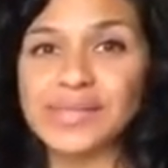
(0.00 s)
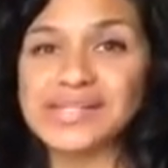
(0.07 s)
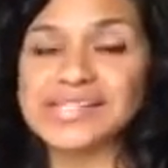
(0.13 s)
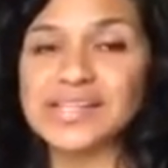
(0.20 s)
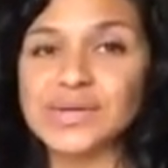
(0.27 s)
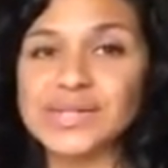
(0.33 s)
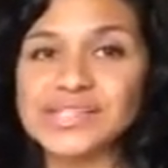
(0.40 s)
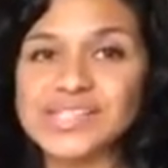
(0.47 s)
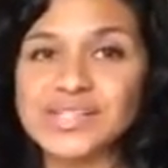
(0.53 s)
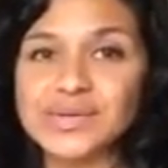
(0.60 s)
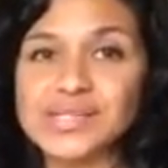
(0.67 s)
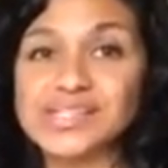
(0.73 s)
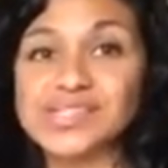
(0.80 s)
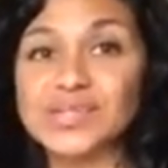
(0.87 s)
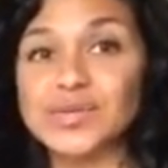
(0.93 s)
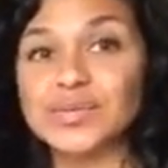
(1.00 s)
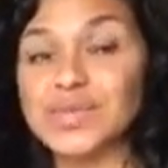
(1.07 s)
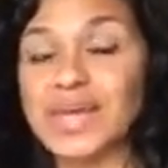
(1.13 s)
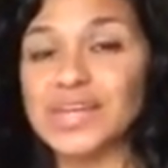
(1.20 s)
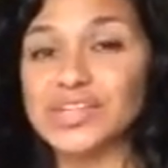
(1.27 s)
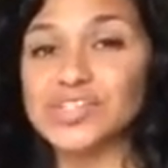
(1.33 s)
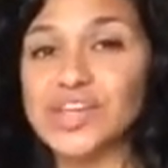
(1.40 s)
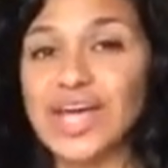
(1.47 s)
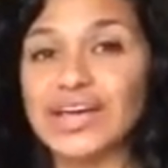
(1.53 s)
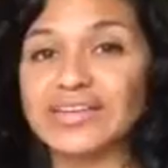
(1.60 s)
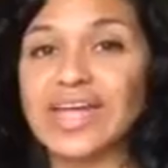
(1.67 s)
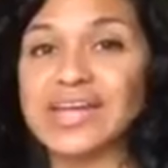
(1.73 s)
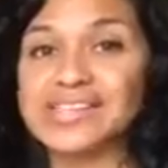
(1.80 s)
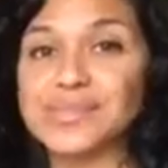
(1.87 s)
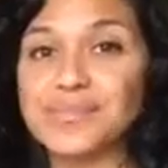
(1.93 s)
It's going to assume that your child
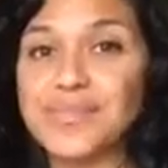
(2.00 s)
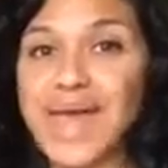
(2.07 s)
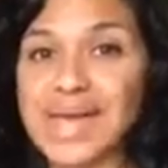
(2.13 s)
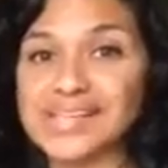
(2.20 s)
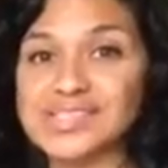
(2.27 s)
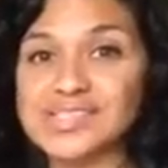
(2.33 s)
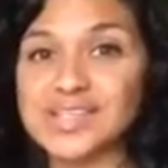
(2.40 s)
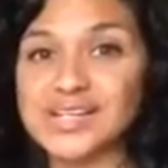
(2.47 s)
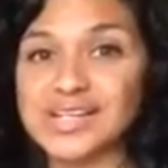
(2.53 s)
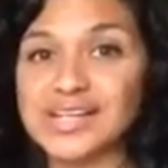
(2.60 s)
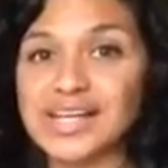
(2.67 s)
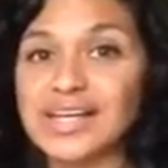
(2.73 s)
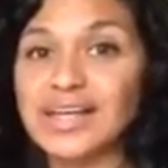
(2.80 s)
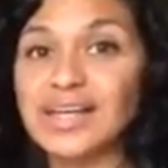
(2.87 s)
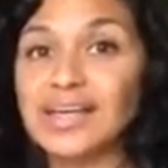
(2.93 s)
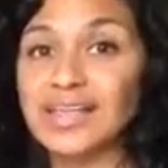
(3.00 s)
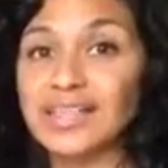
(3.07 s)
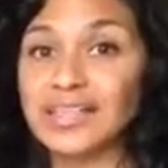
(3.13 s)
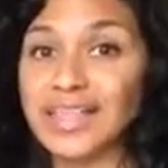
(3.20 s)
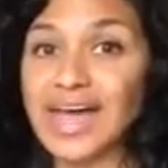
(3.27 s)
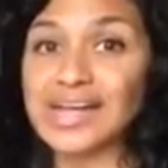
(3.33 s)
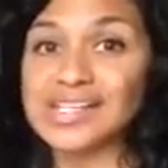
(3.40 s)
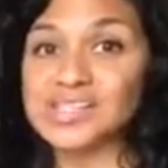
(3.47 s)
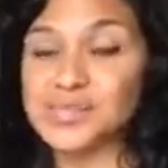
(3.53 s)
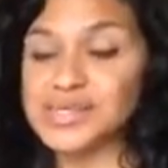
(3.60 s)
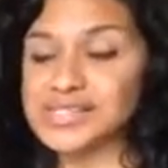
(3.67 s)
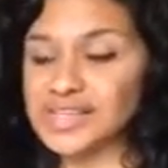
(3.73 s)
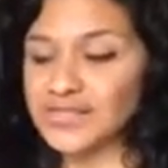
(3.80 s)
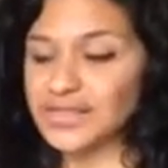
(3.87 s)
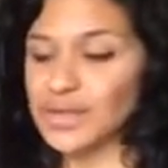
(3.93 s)
has mastered that
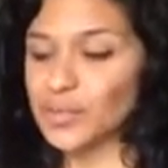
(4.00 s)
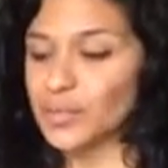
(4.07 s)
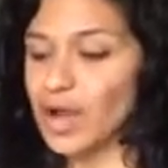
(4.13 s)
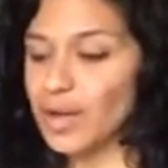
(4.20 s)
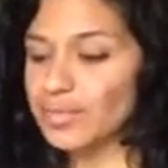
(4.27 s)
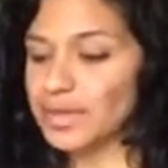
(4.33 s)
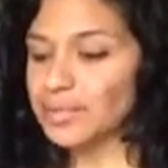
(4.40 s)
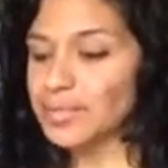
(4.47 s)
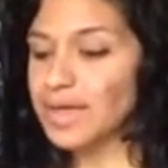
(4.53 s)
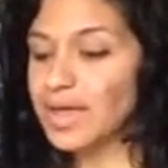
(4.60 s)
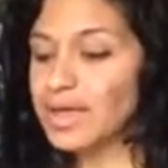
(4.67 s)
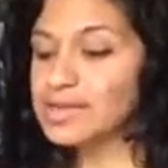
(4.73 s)
specific problem.